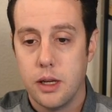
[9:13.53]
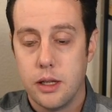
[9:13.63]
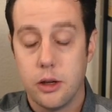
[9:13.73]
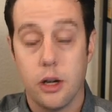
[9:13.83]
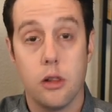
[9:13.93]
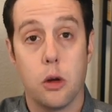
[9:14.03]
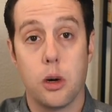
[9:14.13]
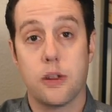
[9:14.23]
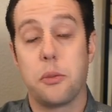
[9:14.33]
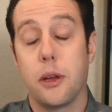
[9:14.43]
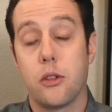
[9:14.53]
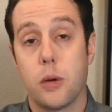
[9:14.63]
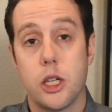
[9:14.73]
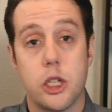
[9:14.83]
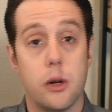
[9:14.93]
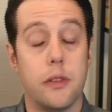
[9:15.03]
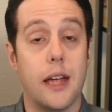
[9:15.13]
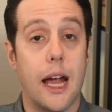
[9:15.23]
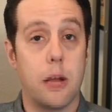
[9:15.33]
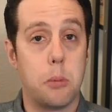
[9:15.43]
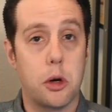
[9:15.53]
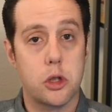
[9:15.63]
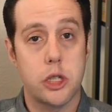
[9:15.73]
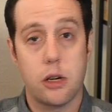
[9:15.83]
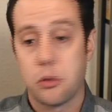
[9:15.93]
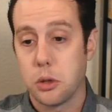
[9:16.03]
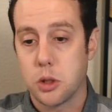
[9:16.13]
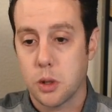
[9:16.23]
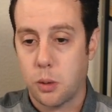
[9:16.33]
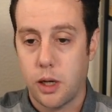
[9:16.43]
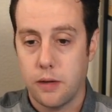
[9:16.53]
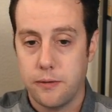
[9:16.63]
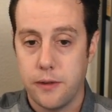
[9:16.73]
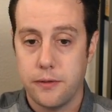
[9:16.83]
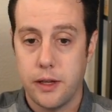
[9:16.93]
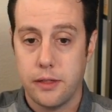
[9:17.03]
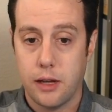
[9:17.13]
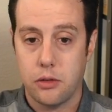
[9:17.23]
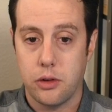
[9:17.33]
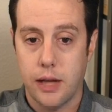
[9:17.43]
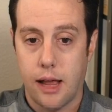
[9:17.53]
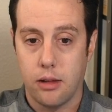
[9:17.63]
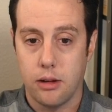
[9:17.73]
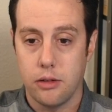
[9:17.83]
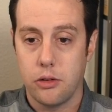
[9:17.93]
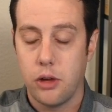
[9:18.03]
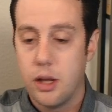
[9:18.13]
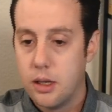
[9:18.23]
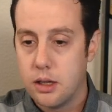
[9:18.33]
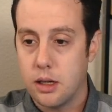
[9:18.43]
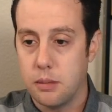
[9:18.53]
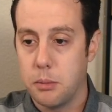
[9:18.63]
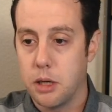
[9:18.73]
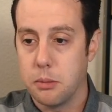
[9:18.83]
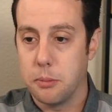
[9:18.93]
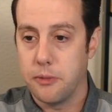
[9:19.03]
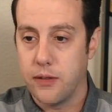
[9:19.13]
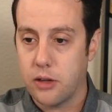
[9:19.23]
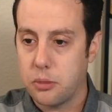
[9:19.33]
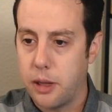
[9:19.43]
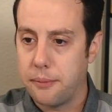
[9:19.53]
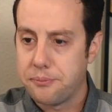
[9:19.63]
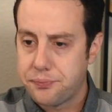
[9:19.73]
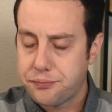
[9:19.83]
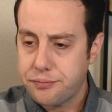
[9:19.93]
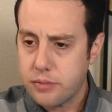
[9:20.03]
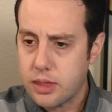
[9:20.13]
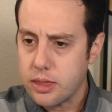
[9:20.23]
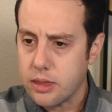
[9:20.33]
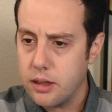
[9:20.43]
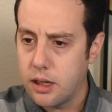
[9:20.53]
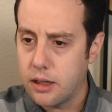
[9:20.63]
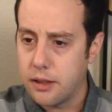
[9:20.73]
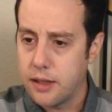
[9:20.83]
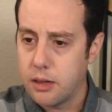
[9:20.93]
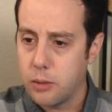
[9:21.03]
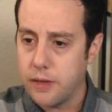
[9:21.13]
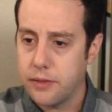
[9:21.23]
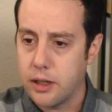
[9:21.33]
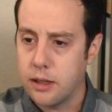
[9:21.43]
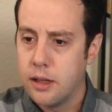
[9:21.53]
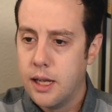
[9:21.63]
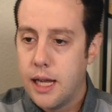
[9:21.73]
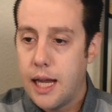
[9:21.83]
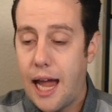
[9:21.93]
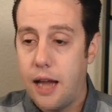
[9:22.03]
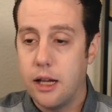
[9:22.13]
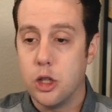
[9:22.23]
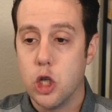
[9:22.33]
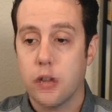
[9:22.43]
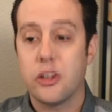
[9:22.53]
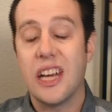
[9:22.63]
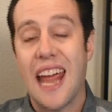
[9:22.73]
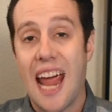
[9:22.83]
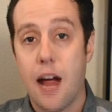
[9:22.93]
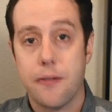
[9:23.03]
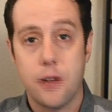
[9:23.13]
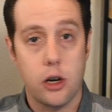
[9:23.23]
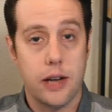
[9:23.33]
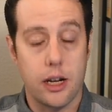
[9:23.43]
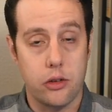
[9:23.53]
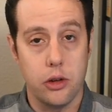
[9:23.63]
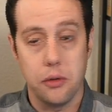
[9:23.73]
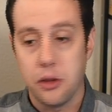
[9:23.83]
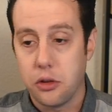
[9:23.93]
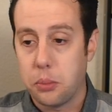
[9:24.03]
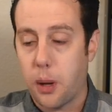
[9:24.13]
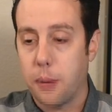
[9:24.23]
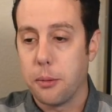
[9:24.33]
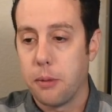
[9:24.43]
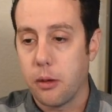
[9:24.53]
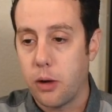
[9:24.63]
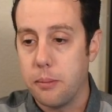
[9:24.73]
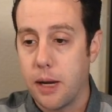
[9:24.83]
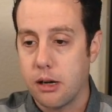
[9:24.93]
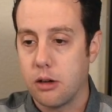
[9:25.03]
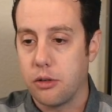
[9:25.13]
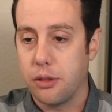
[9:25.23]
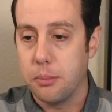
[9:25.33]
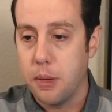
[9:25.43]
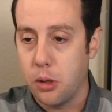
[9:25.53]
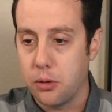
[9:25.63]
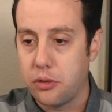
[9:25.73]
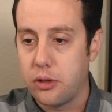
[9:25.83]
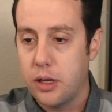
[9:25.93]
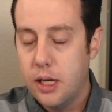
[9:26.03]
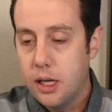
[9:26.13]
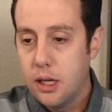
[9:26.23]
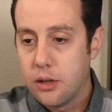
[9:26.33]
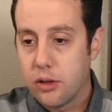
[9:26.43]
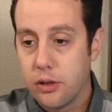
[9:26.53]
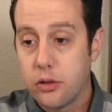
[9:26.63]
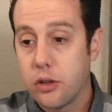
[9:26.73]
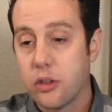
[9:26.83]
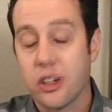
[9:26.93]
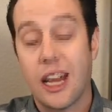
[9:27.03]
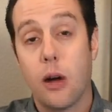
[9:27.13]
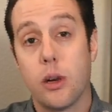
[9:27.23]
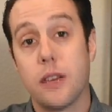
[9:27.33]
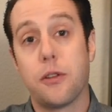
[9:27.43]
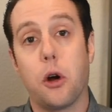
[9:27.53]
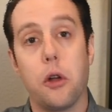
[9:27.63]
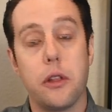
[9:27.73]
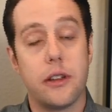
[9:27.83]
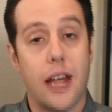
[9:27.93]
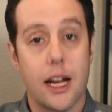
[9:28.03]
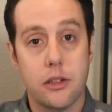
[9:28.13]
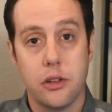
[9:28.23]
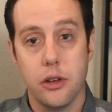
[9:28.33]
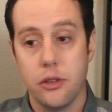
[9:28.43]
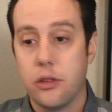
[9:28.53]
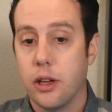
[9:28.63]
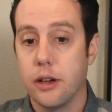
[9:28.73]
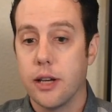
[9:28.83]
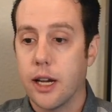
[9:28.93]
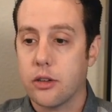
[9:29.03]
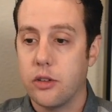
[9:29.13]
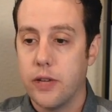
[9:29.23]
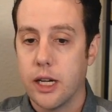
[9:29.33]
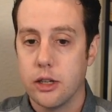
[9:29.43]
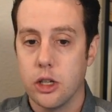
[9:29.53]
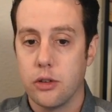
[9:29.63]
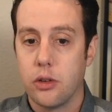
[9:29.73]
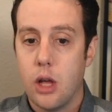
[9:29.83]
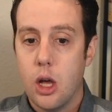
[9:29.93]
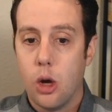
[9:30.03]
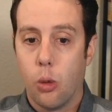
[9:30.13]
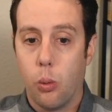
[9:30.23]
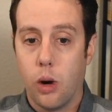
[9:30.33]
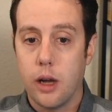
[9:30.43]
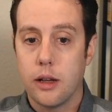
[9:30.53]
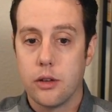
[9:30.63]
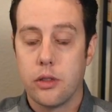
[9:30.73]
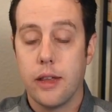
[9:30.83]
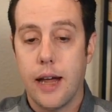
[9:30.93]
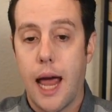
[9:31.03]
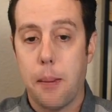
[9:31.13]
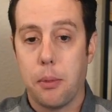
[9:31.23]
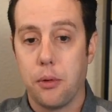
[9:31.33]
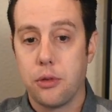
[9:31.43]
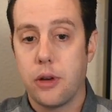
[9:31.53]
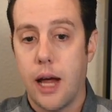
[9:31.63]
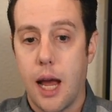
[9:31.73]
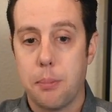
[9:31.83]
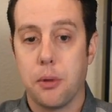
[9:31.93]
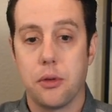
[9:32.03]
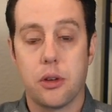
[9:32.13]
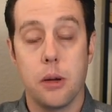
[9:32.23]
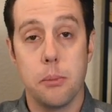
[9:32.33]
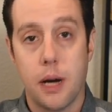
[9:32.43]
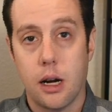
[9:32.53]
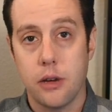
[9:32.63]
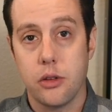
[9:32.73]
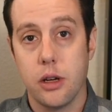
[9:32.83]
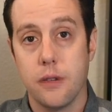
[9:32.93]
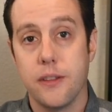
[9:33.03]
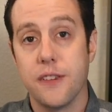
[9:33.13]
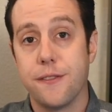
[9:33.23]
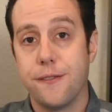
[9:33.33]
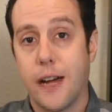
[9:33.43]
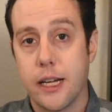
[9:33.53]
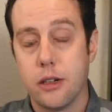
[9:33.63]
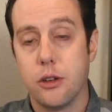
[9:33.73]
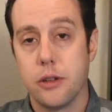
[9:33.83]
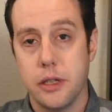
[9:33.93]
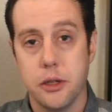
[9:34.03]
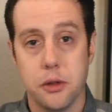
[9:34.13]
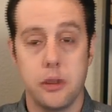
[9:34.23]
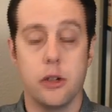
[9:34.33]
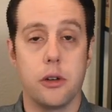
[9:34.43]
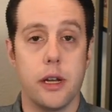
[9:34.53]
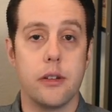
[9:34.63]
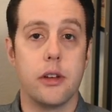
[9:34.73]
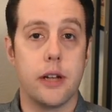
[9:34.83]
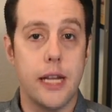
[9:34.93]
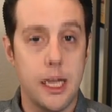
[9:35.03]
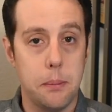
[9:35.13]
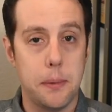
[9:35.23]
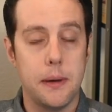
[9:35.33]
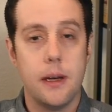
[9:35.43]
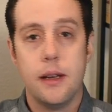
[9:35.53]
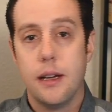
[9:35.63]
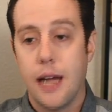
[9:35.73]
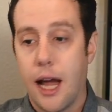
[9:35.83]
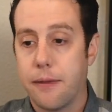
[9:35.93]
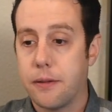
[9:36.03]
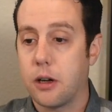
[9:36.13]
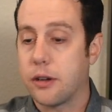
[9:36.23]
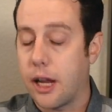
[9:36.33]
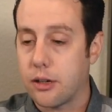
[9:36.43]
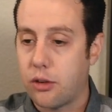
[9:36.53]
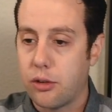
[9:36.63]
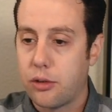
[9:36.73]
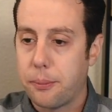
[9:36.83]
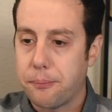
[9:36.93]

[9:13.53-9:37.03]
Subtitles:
You get a lower expense ratio in the Admiral shares, which require $50,000 minimum investment. And then we have the adjusted after-tax yield. This is probably what matters the most. So this is just accounting for all the taxes and tax advantages. What is the apples to apples comparison of the final yield you'll get to keep after taxes?